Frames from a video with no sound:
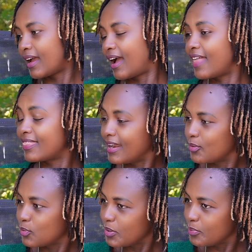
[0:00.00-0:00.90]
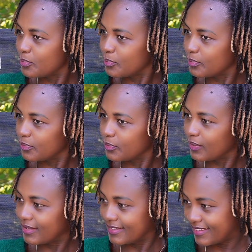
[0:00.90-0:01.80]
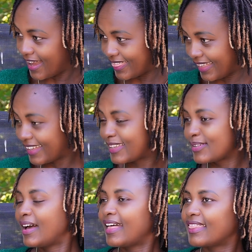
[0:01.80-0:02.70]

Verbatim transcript: And then we, Congratulations. yeah, thank you.